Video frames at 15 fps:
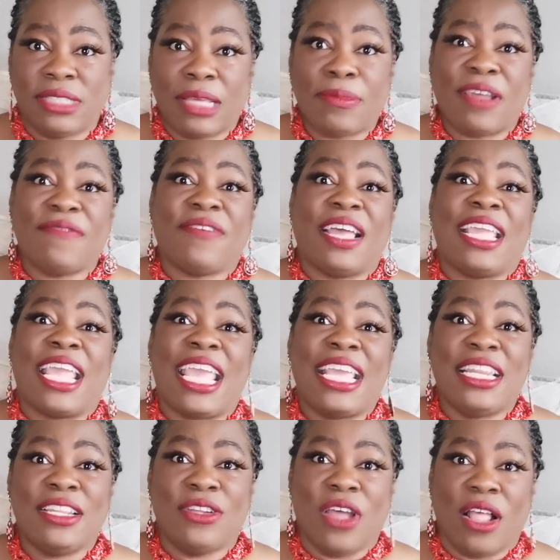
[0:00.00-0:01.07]
They might find
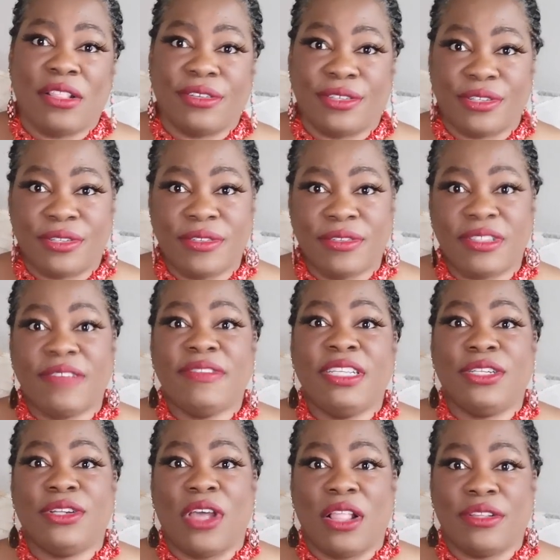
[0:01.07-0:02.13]
$80,
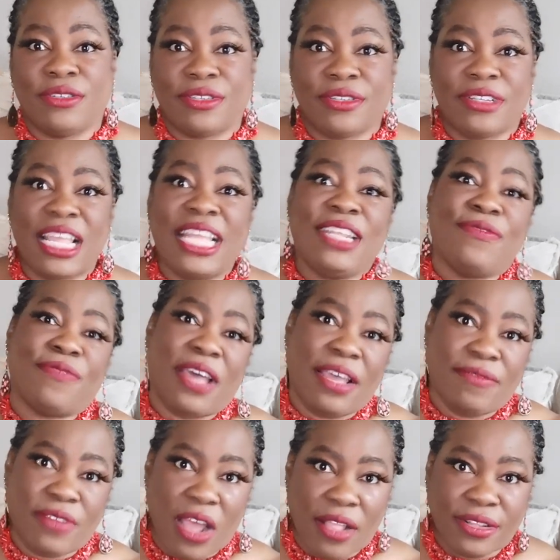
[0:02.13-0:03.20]
$70,
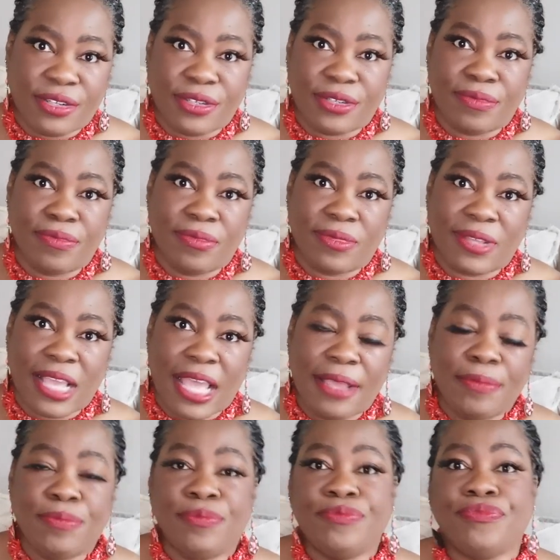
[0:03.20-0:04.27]
$95,
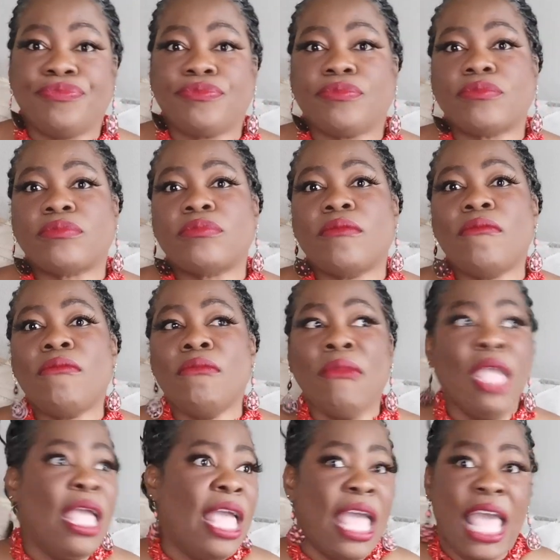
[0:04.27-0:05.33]
okay?
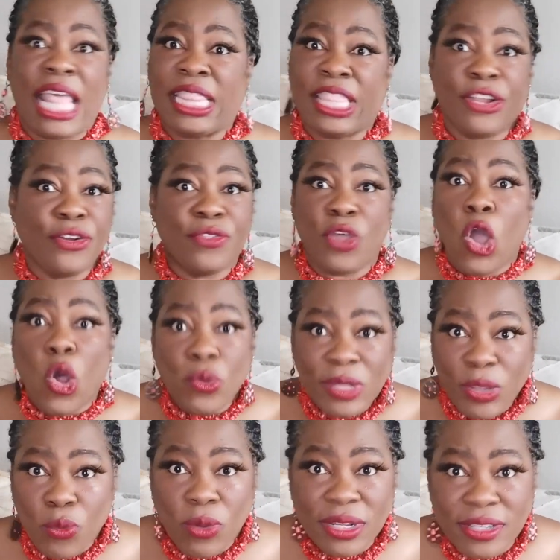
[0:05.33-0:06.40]
And they're the
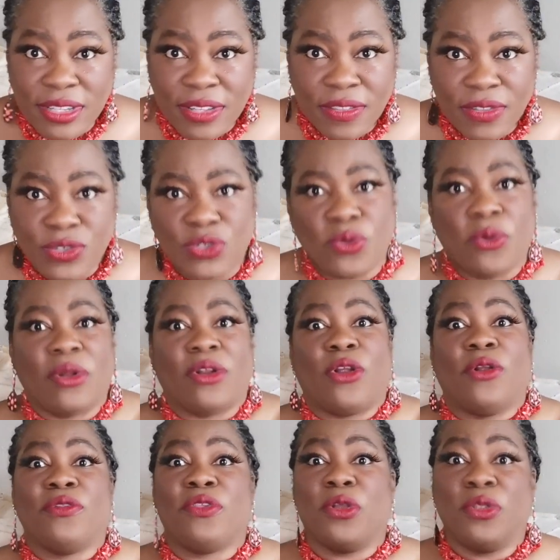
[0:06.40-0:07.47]
only ones in the store
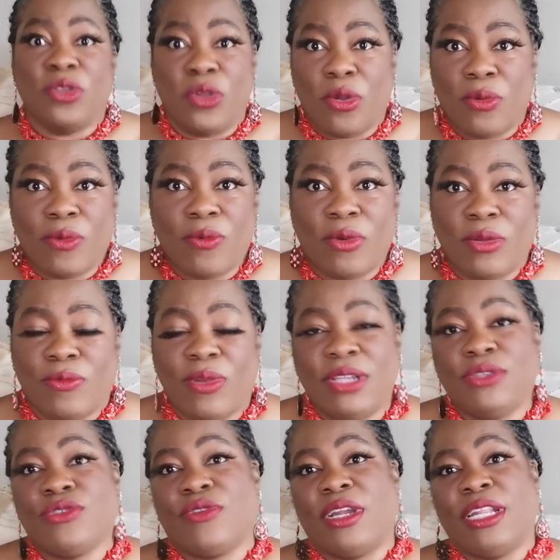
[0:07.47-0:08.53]
or the only
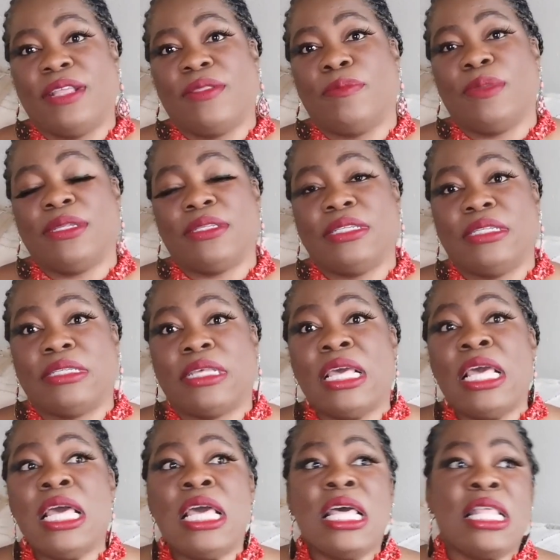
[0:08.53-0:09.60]
ones running the business.
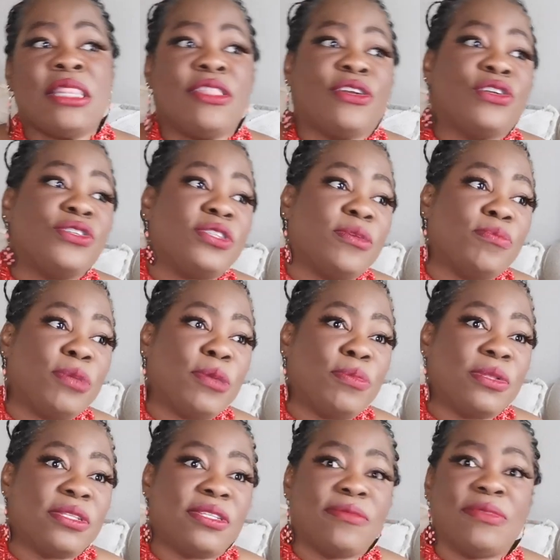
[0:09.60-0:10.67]
There are some
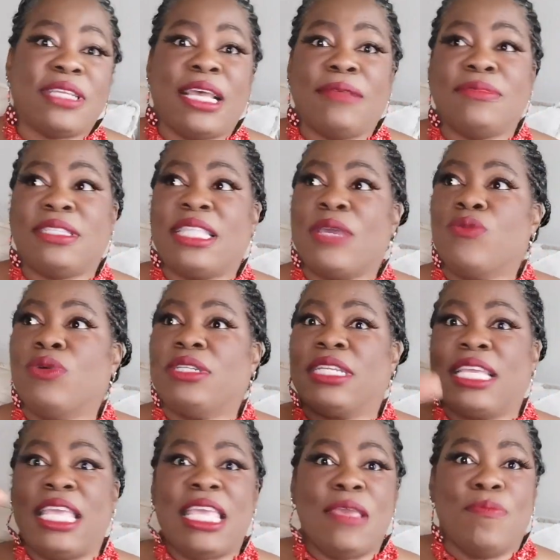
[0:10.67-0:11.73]
people sometimes they
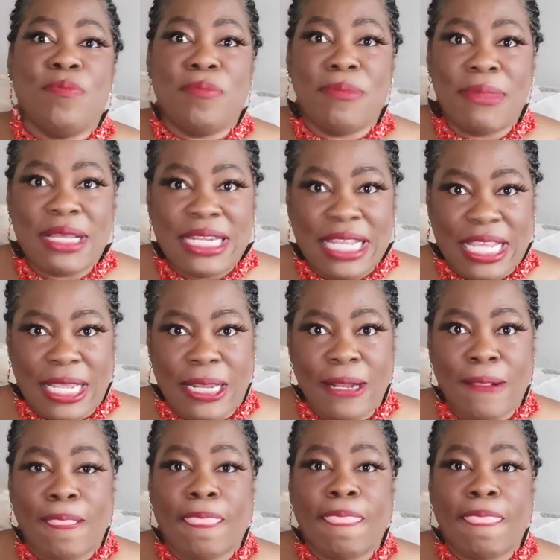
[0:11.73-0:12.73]
would keep money